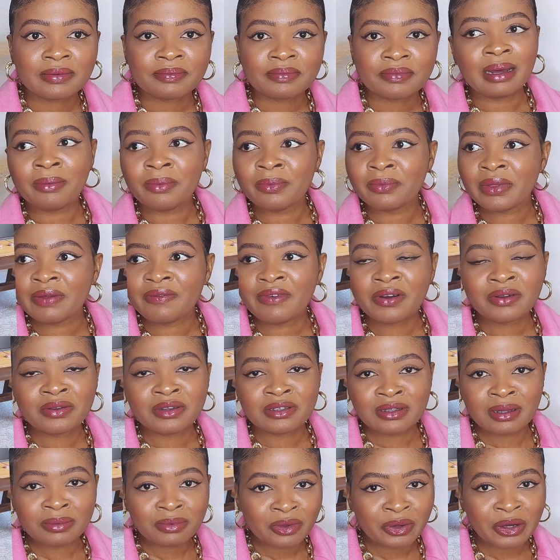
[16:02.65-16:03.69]
I'm never going
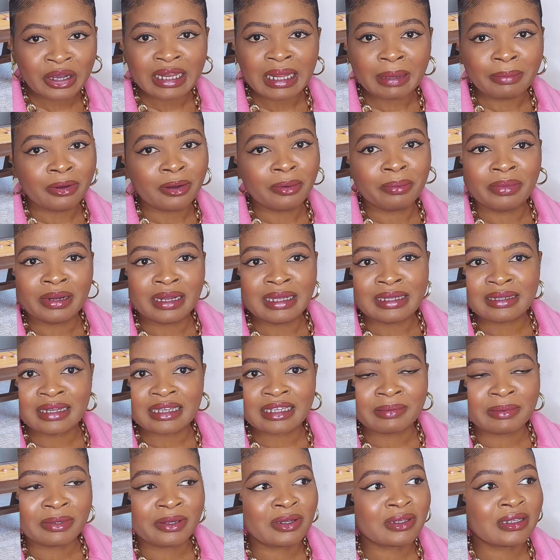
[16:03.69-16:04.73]
to stop talking about
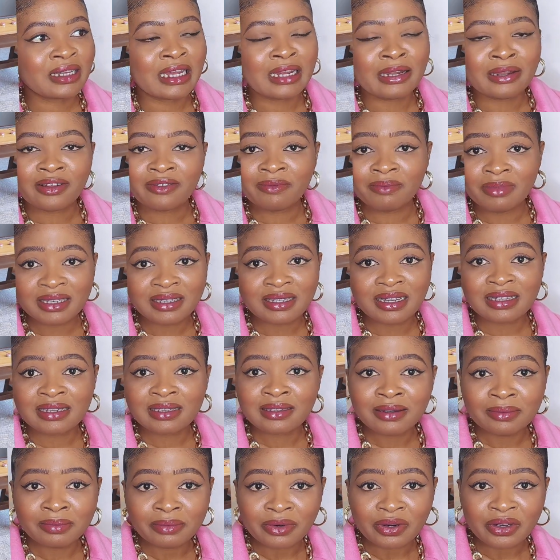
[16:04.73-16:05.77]
blazers because I love blazers
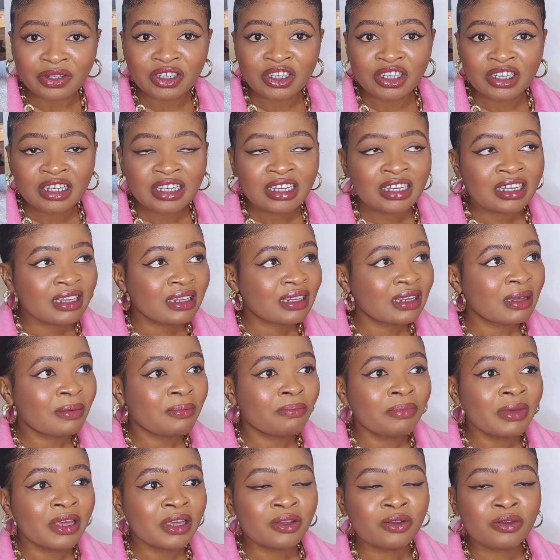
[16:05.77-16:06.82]
so much. They
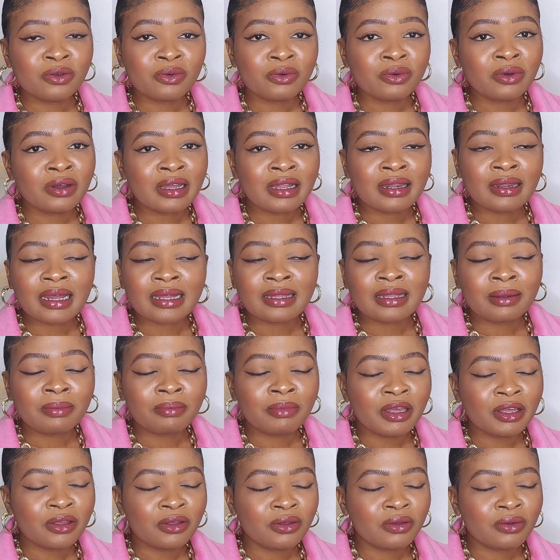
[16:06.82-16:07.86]

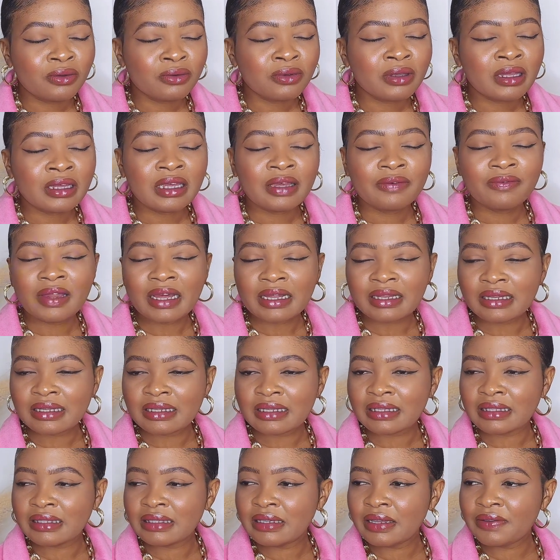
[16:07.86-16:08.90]
give like
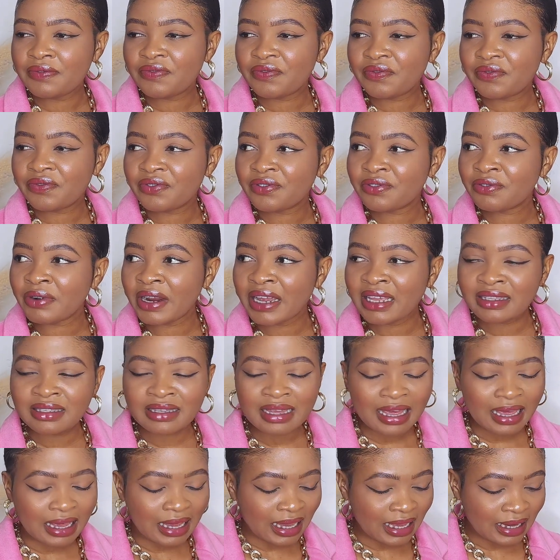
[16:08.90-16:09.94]
this different
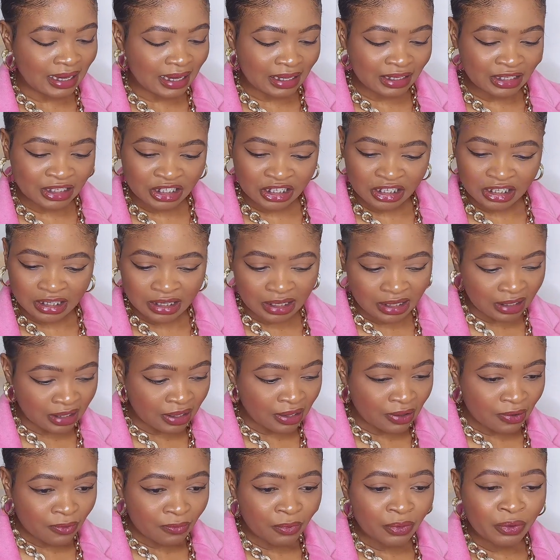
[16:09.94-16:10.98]
energy.
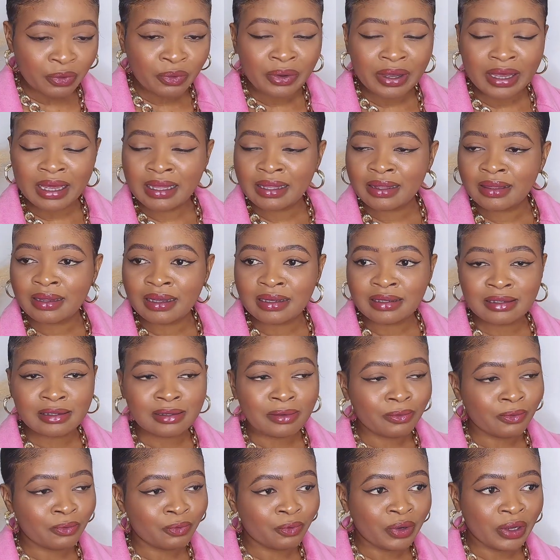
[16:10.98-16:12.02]
When you enter
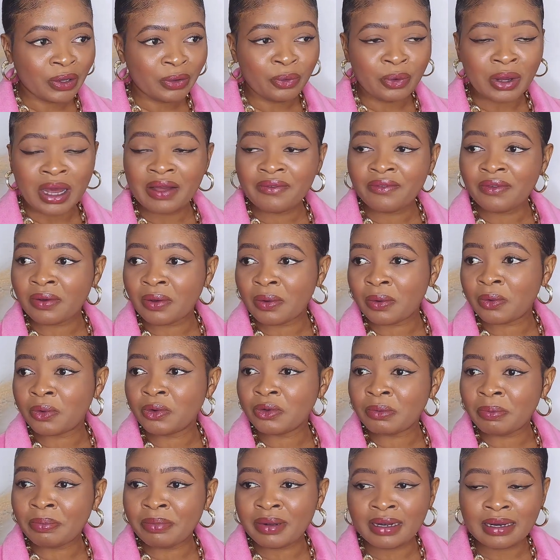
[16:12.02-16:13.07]
somewhere, you have a
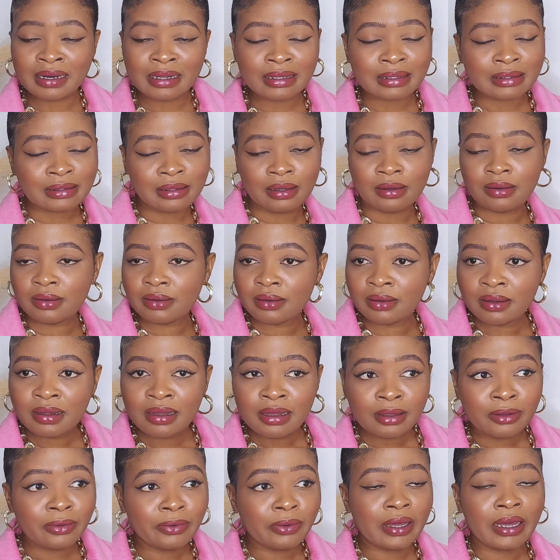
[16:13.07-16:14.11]
good blazer,
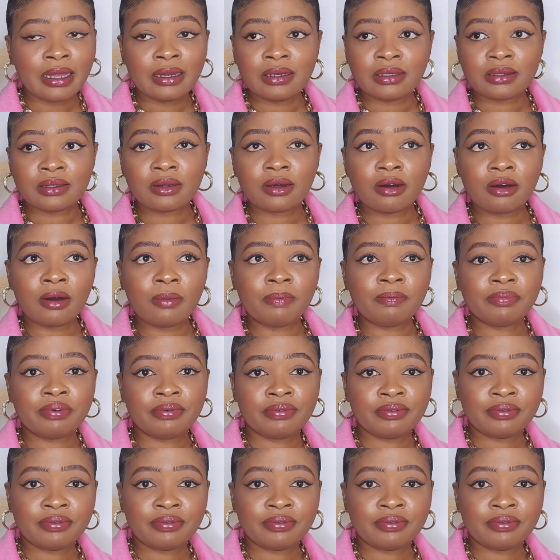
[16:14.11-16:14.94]
your head is up.